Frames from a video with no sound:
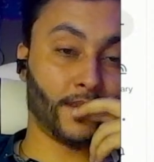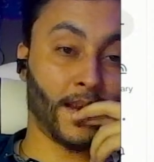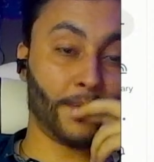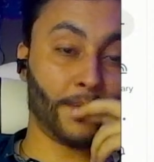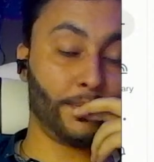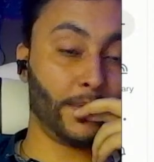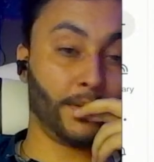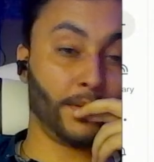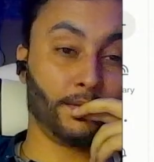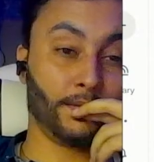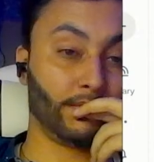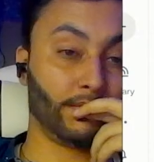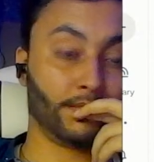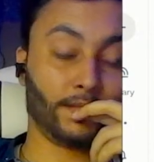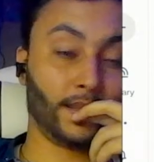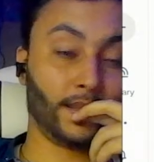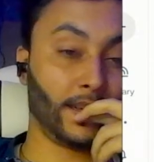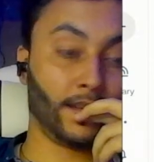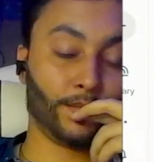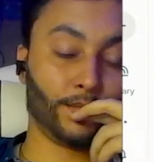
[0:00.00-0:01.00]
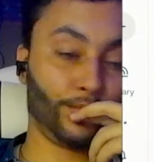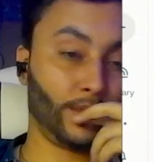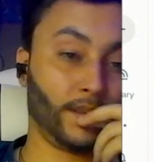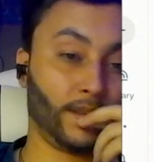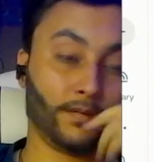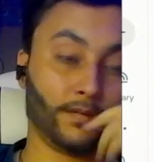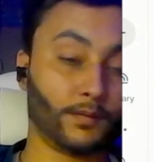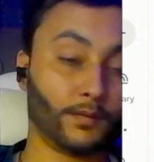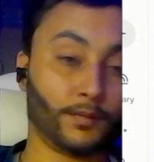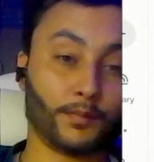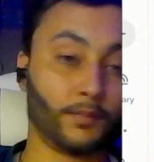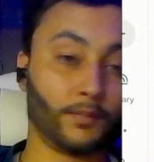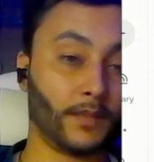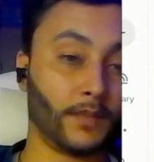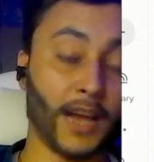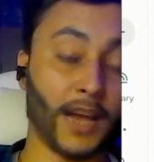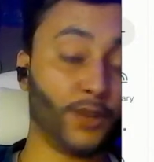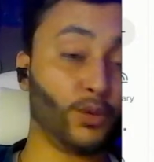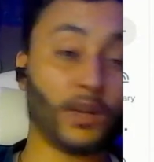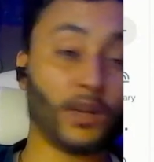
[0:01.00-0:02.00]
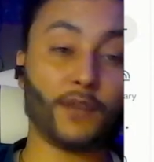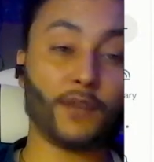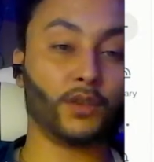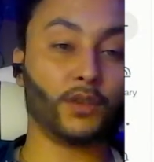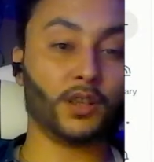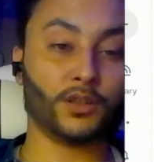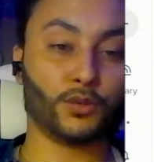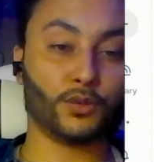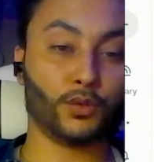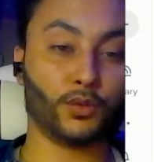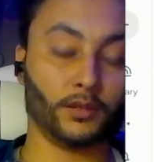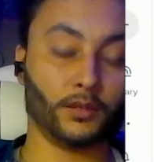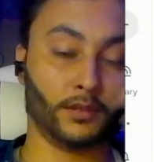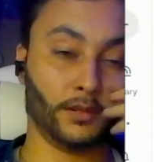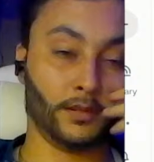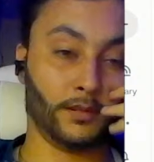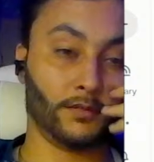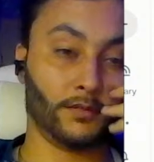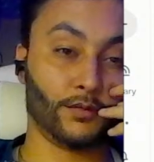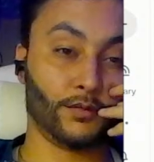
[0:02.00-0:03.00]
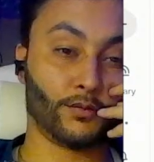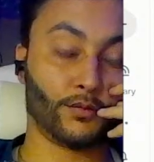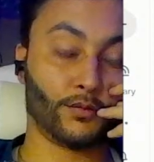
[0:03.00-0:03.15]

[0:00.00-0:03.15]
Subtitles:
mean I don't have words to